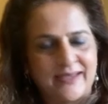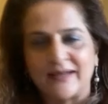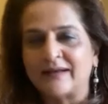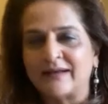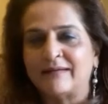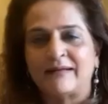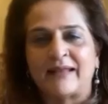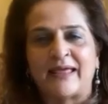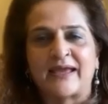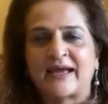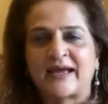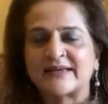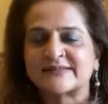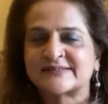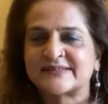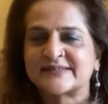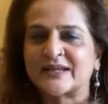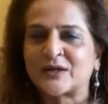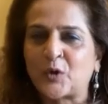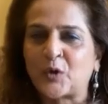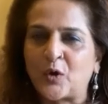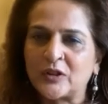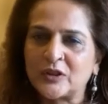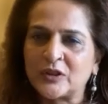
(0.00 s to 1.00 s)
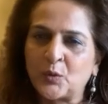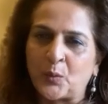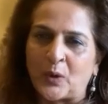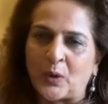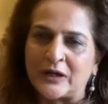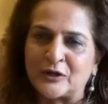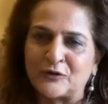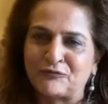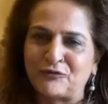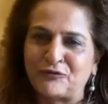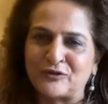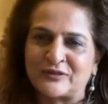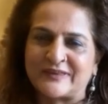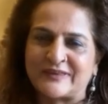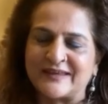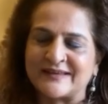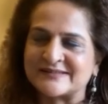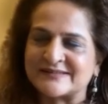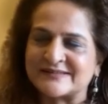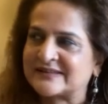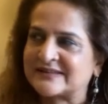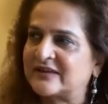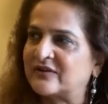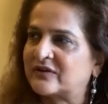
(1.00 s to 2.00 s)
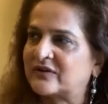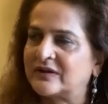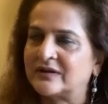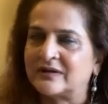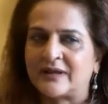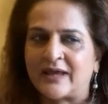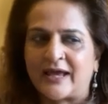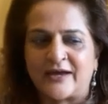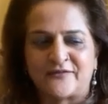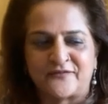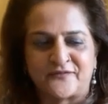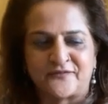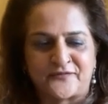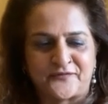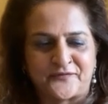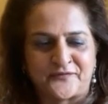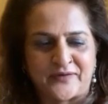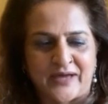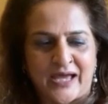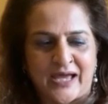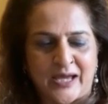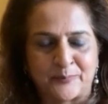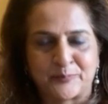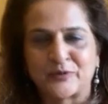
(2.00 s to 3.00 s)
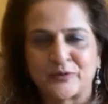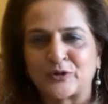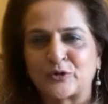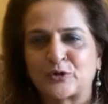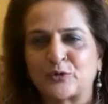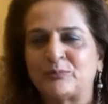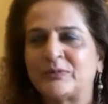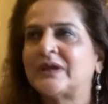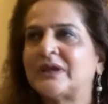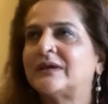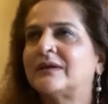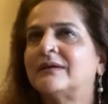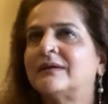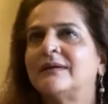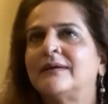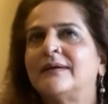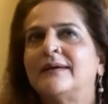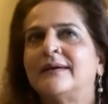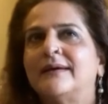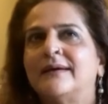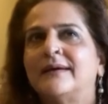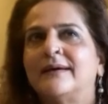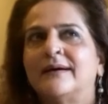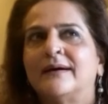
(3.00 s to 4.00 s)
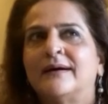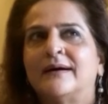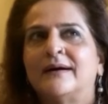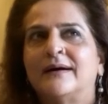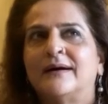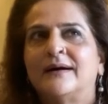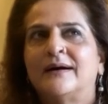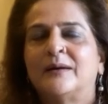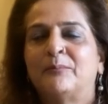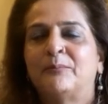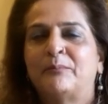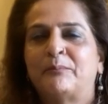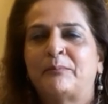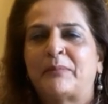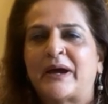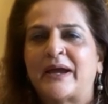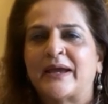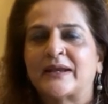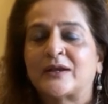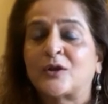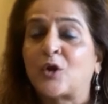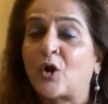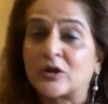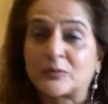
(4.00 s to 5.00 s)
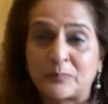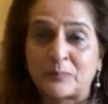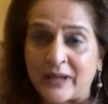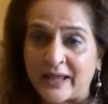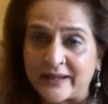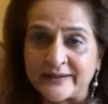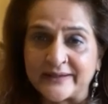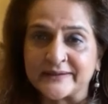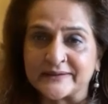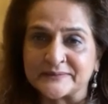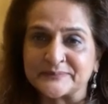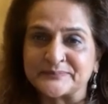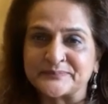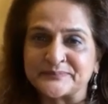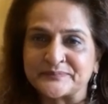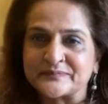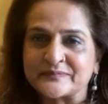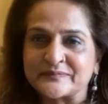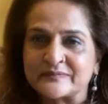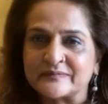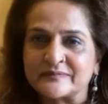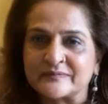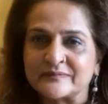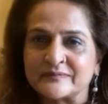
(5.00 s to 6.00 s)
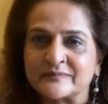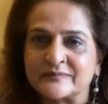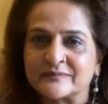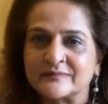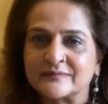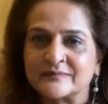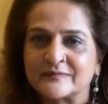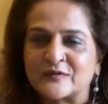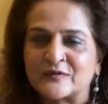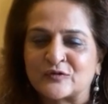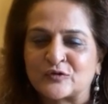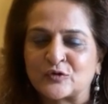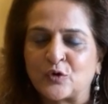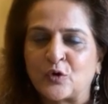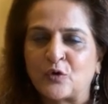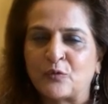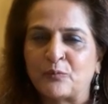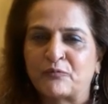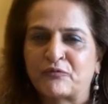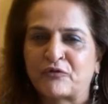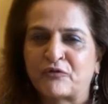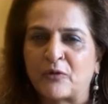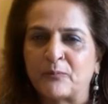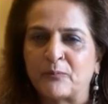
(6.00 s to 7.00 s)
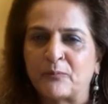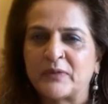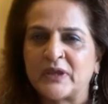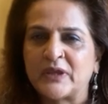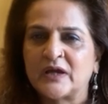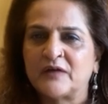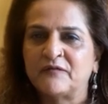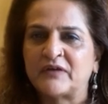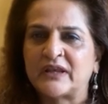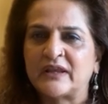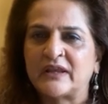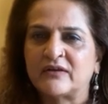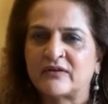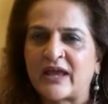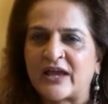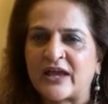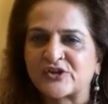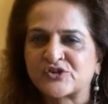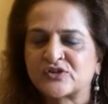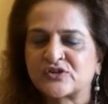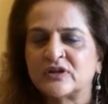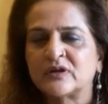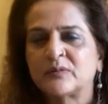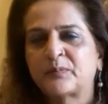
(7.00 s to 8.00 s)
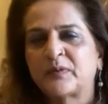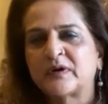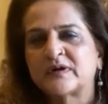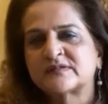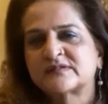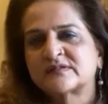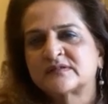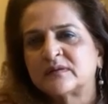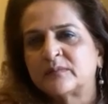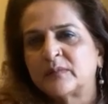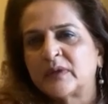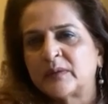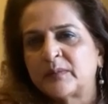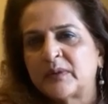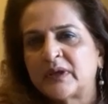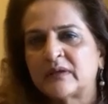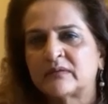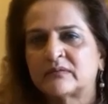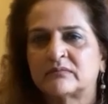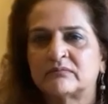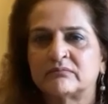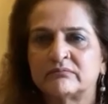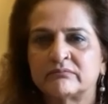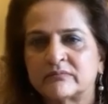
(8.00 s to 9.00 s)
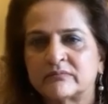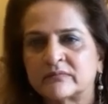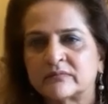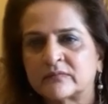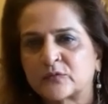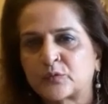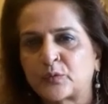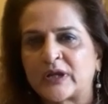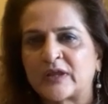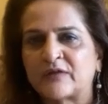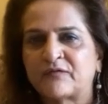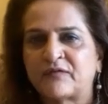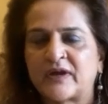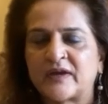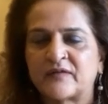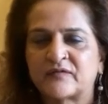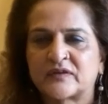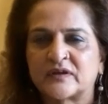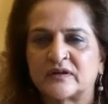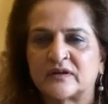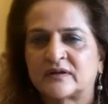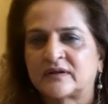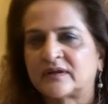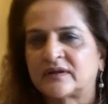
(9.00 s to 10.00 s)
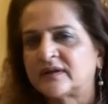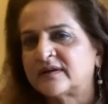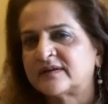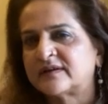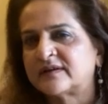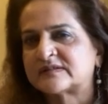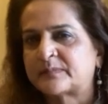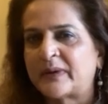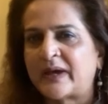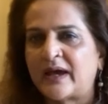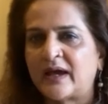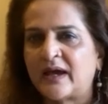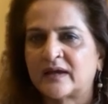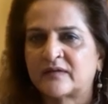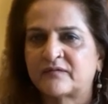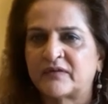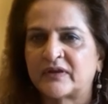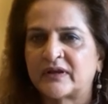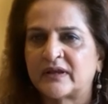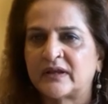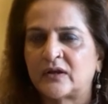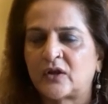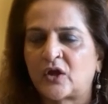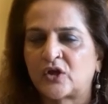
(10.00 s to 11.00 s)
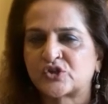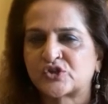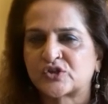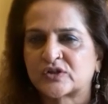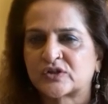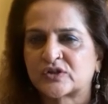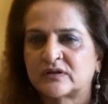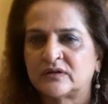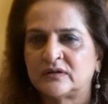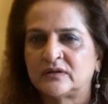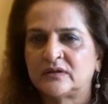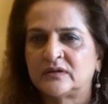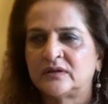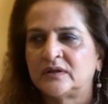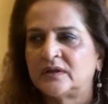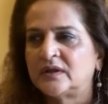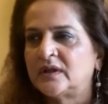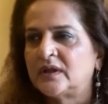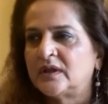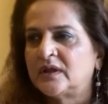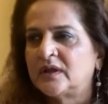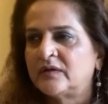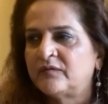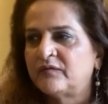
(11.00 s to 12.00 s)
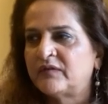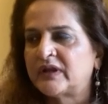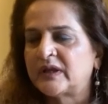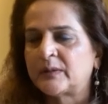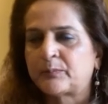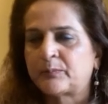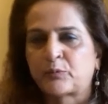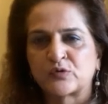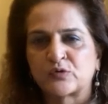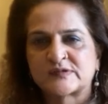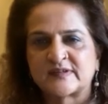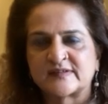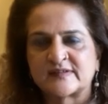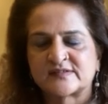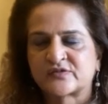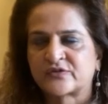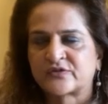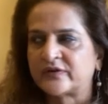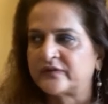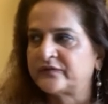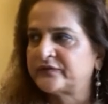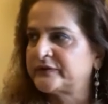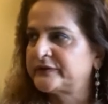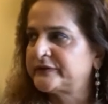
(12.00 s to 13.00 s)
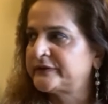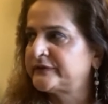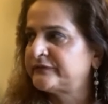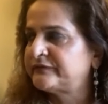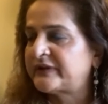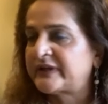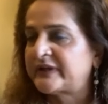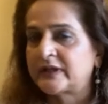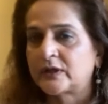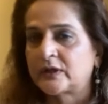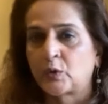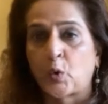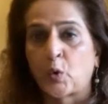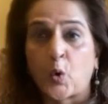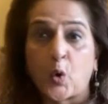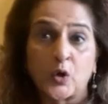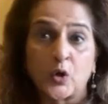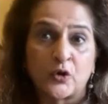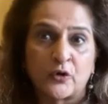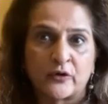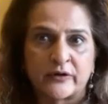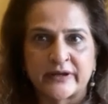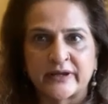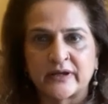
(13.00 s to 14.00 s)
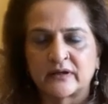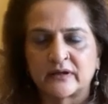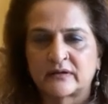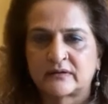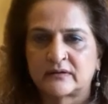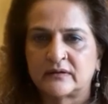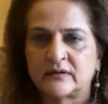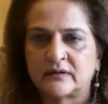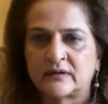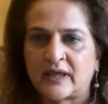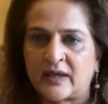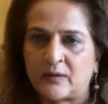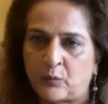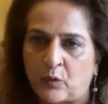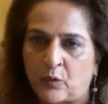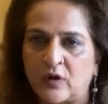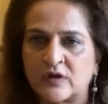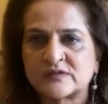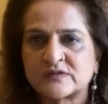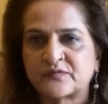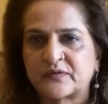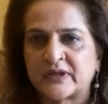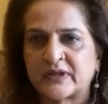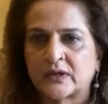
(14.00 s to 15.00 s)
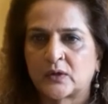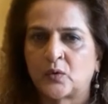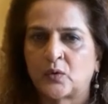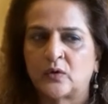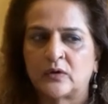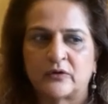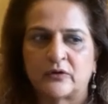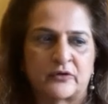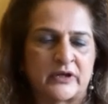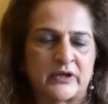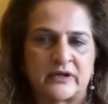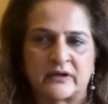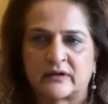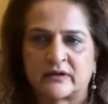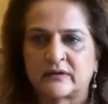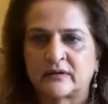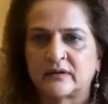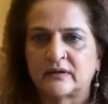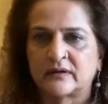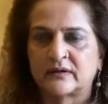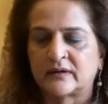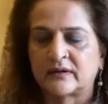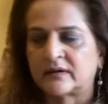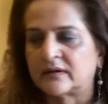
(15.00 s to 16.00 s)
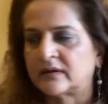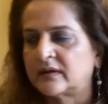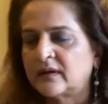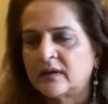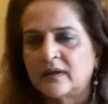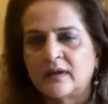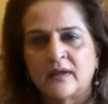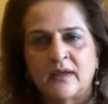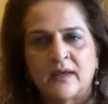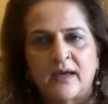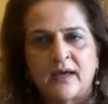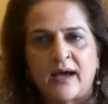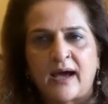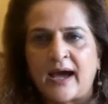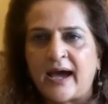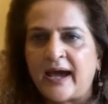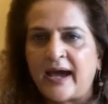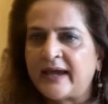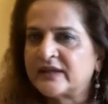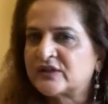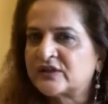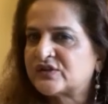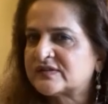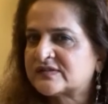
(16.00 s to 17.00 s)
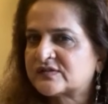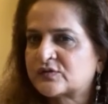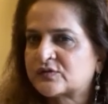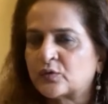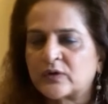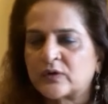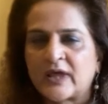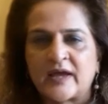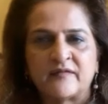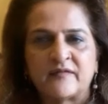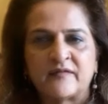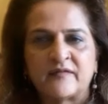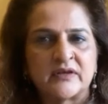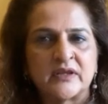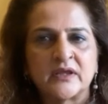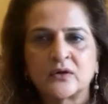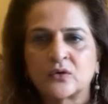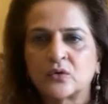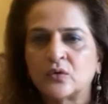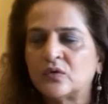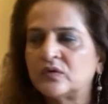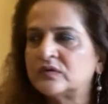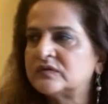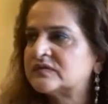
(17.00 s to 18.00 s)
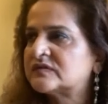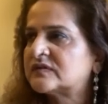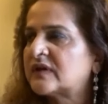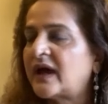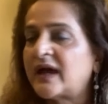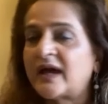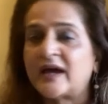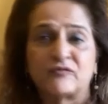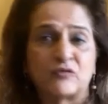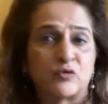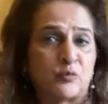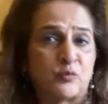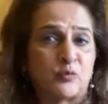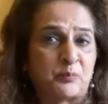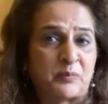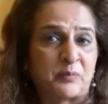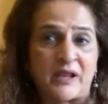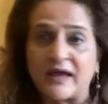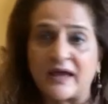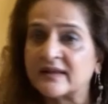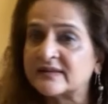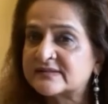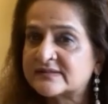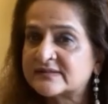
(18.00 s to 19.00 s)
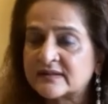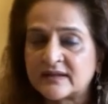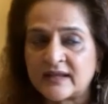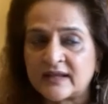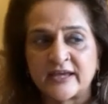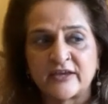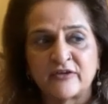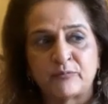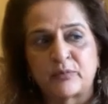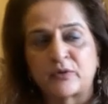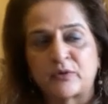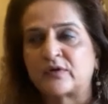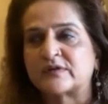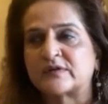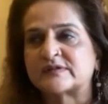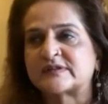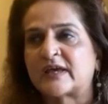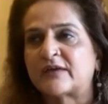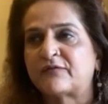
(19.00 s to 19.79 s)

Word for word: like I said, all the wonderful things, Kiran, have happened to me by not planning. So from being a very rational person, maybe 25, 30 years back, very logical, very process-driven, very goal-oriented. I was very goal-oriented, and I just don't have any goals. I have no plans in life, because I